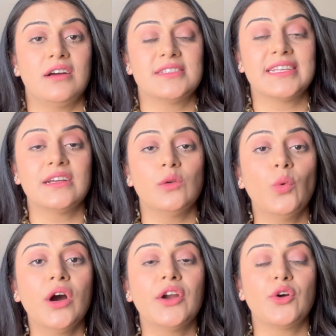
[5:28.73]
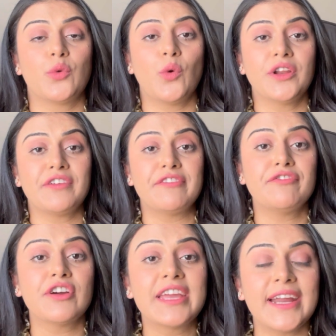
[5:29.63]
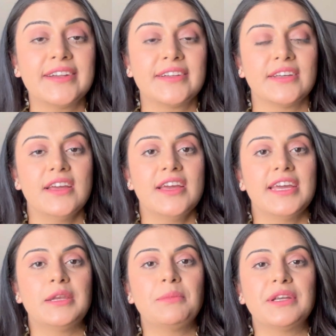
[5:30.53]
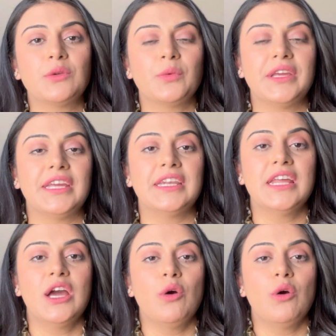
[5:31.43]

a single word? Or what if I forget in between?